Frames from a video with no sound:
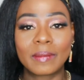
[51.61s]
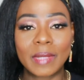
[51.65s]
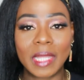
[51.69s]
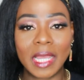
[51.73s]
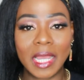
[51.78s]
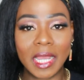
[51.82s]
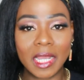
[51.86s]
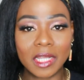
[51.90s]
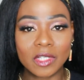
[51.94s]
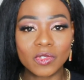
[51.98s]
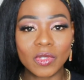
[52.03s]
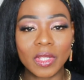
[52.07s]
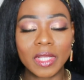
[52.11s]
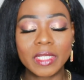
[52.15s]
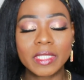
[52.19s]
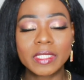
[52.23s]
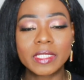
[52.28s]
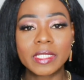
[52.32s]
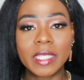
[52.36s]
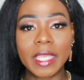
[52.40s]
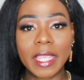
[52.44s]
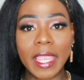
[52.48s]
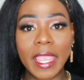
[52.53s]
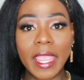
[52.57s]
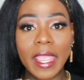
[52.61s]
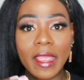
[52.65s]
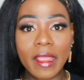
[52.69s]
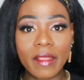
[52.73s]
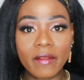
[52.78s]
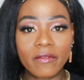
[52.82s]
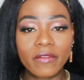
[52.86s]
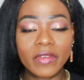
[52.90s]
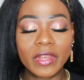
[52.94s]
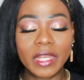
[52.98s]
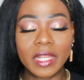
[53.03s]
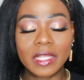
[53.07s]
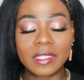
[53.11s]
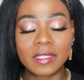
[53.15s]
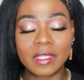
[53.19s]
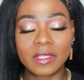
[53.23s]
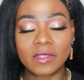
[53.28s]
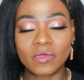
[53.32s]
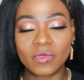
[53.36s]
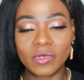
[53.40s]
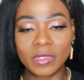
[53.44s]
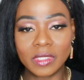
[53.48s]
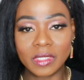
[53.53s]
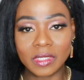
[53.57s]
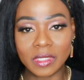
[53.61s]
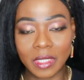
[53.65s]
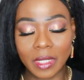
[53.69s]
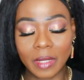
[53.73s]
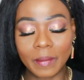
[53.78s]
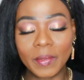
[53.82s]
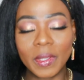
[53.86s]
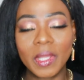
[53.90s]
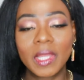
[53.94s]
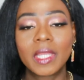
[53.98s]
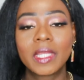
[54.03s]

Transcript: that I actually take every necessary step